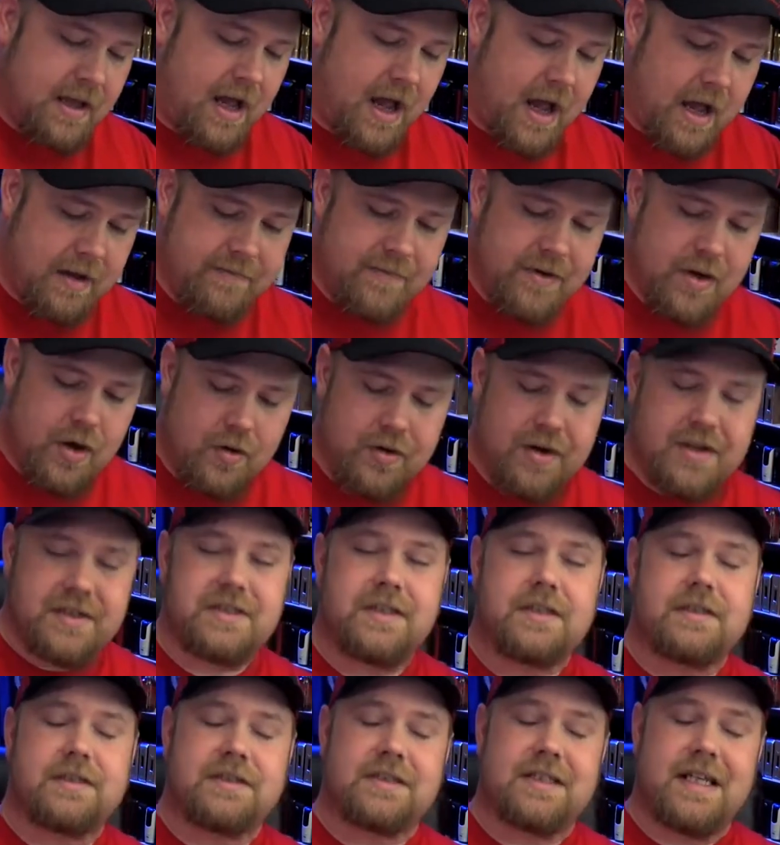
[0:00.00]
I've
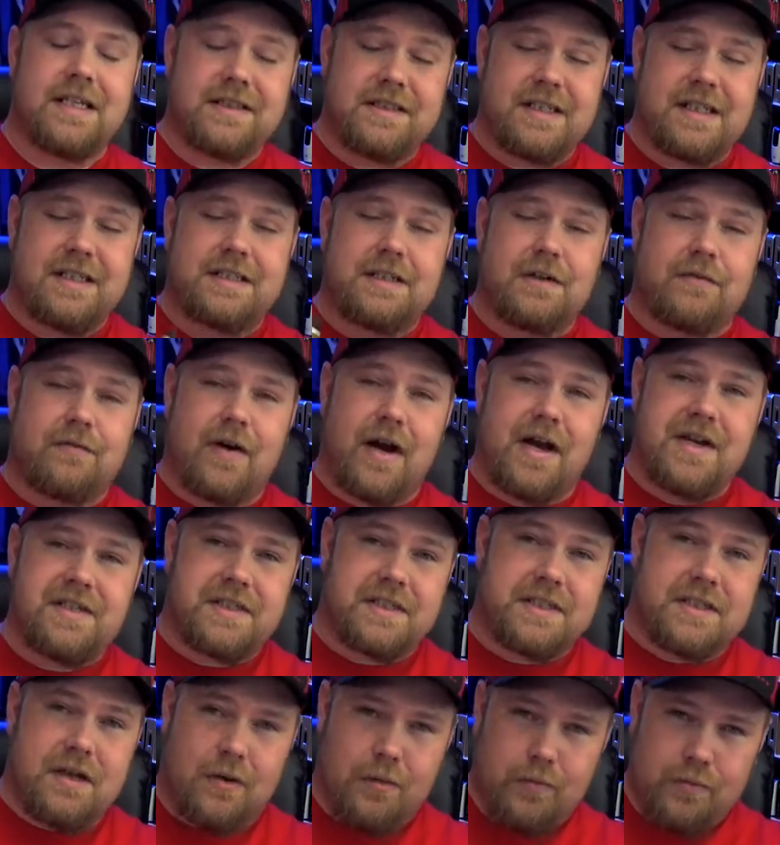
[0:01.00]
noticed that since these
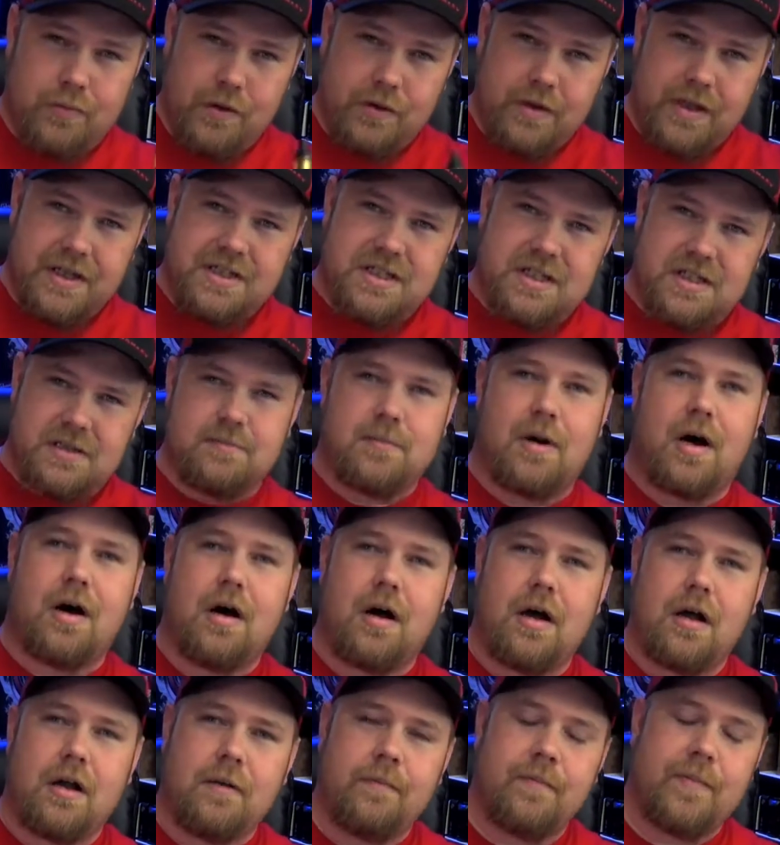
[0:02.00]
devices are really
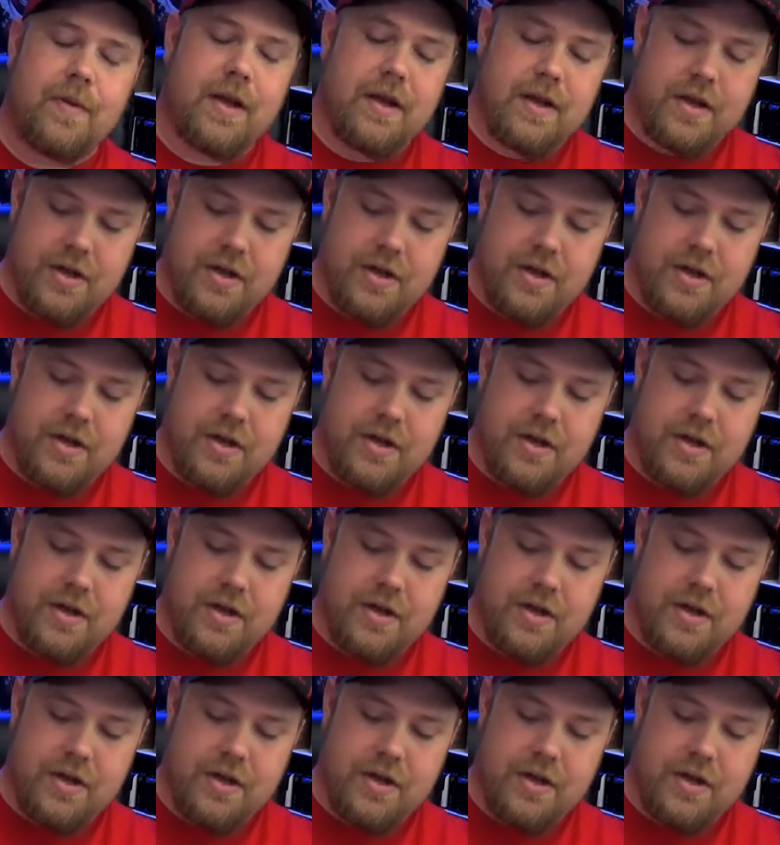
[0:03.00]
small,